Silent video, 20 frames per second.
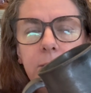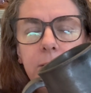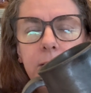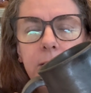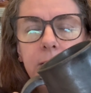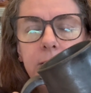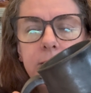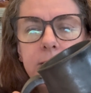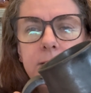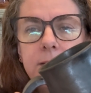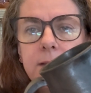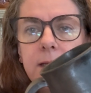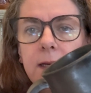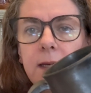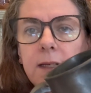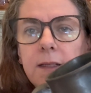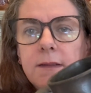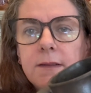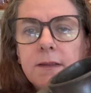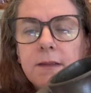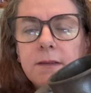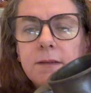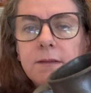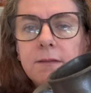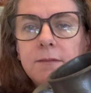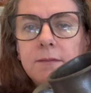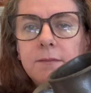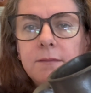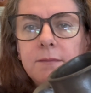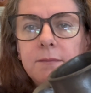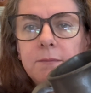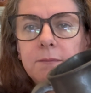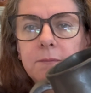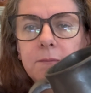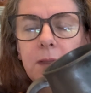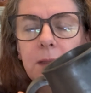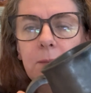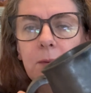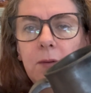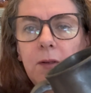but I understand.
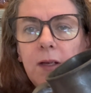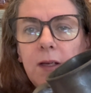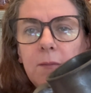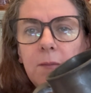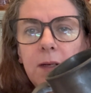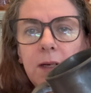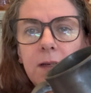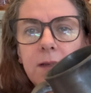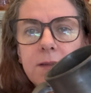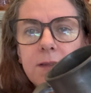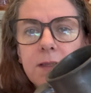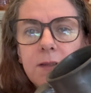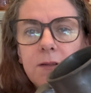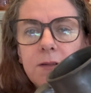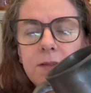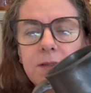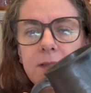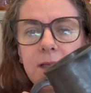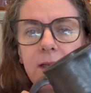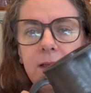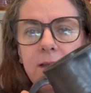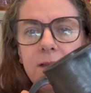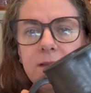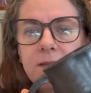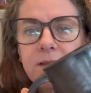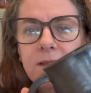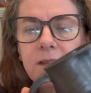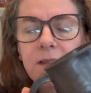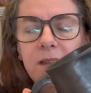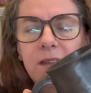People like mugs, they're good sellers.